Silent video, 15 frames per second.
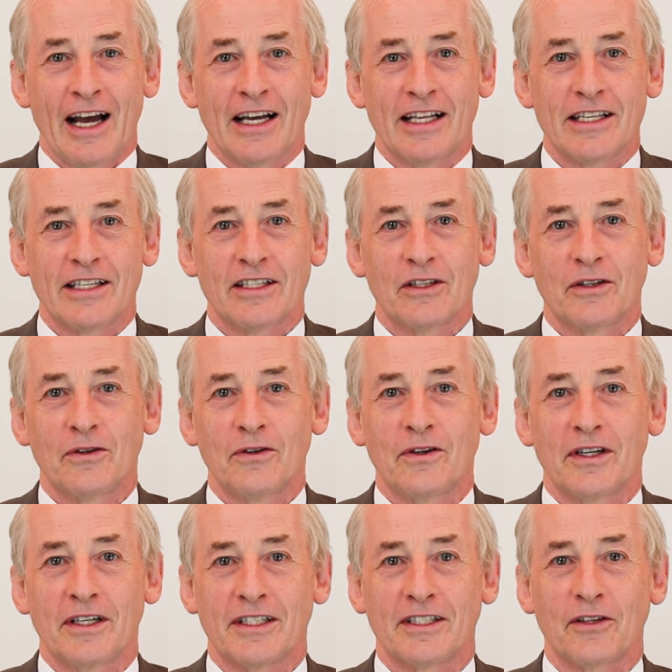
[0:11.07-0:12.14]
And
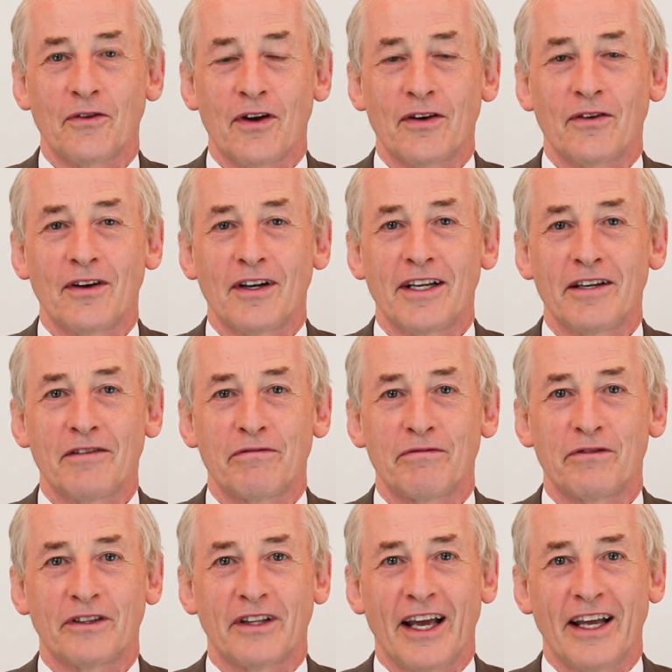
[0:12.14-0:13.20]
so it's a great
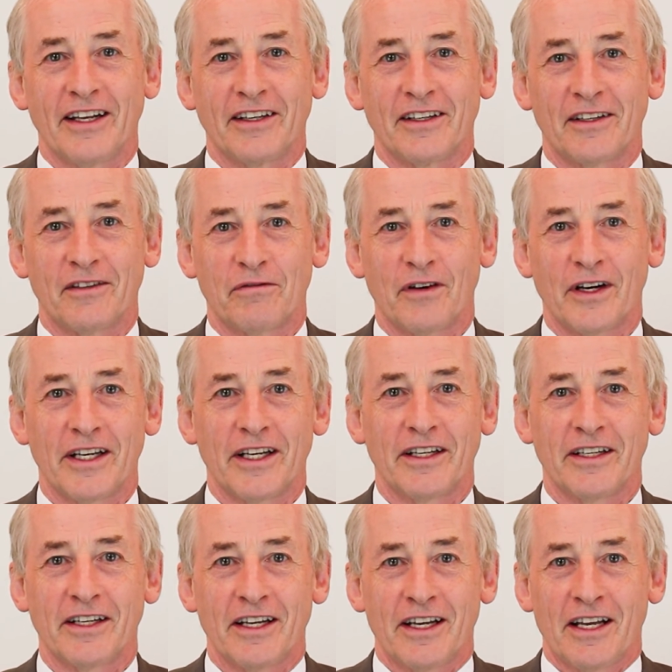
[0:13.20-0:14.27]
relief then to
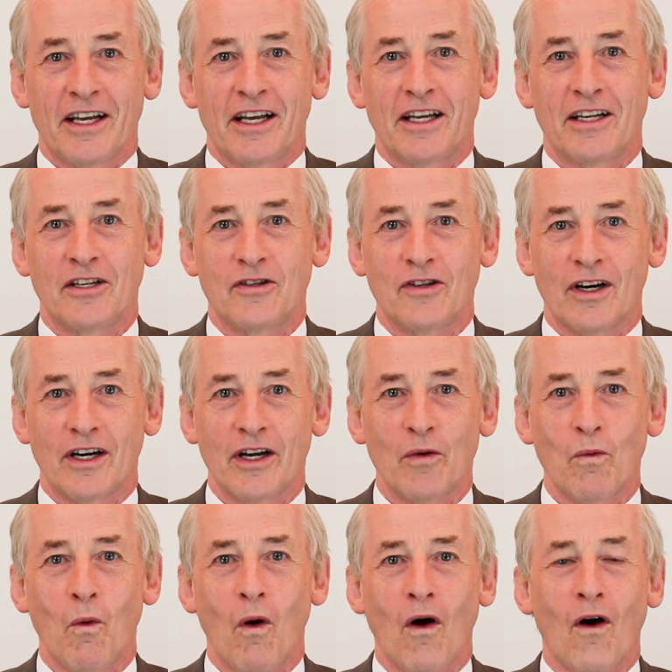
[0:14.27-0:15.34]
find it dry,
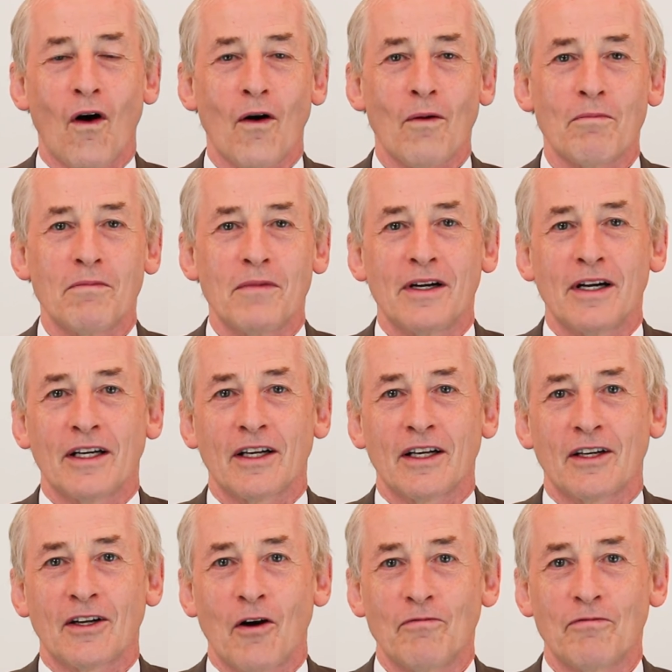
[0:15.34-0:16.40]
warm,
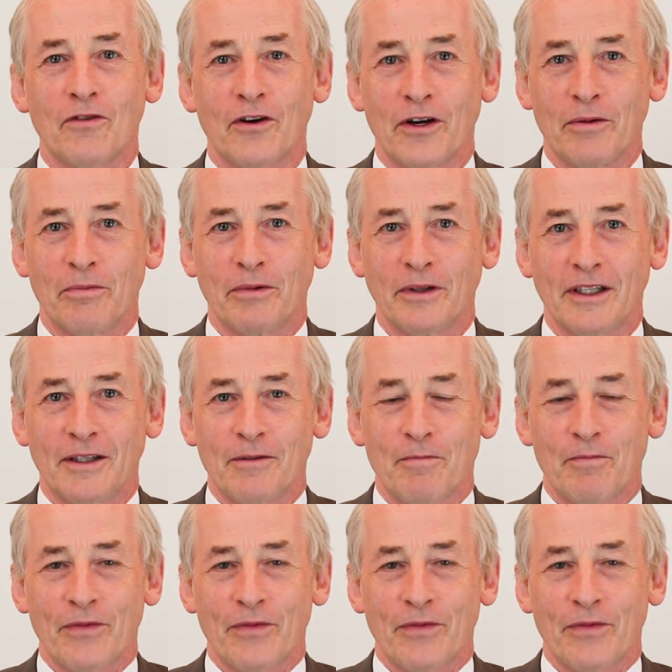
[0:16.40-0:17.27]
comfortable.